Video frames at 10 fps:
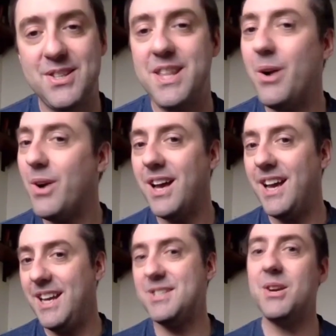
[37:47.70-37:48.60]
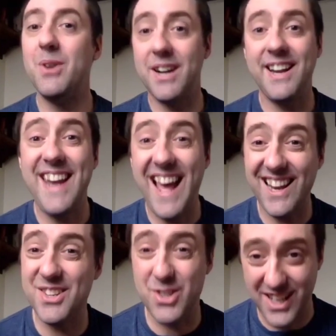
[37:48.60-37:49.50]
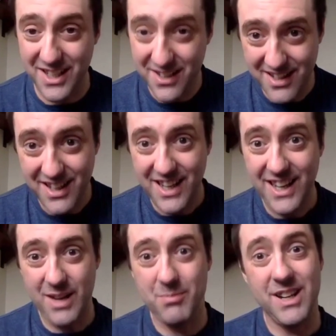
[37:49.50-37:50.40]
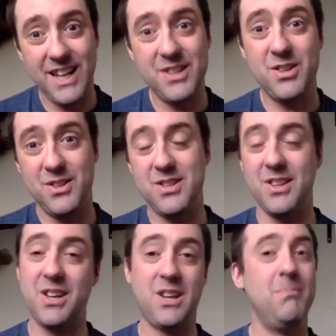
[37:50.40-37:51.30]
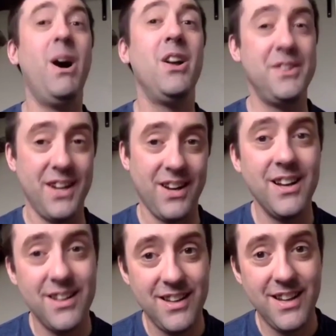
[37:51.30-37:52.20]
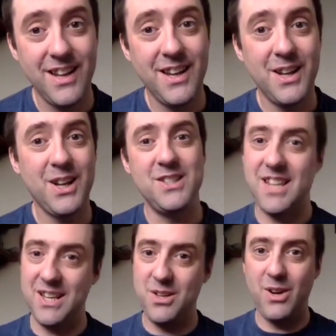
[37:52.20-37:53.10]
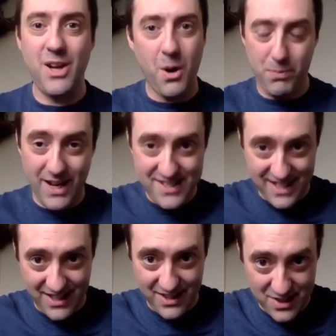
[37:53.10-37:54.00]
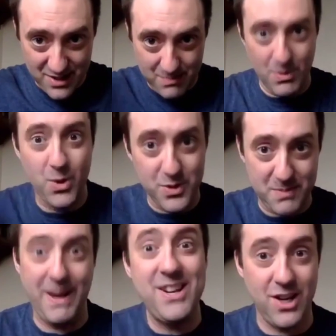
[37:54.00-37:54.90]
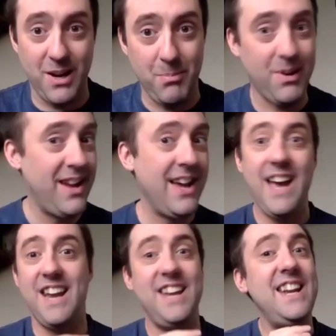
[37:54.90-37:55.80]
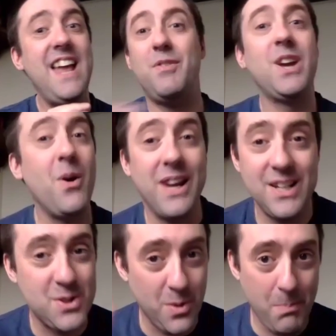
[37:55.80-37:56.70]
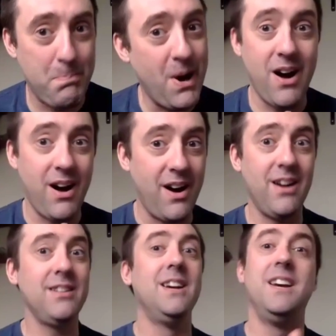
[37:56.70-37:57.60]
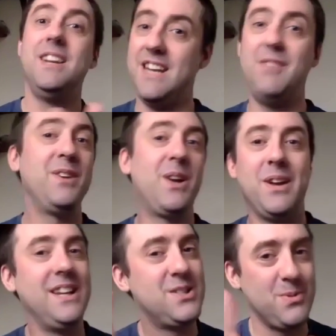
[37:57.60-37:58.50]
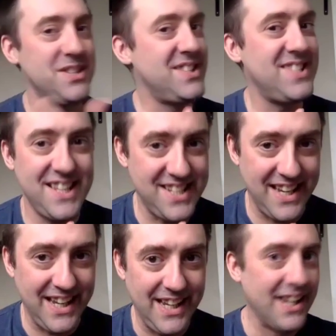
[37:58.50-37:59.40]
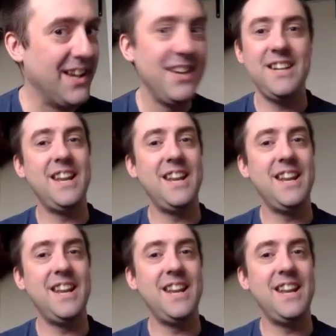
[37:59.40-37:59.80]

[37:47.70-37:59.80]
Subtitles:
is there an analogy in relation to the commander continually operating in this small spaceship and never going into a bar, never going into a city,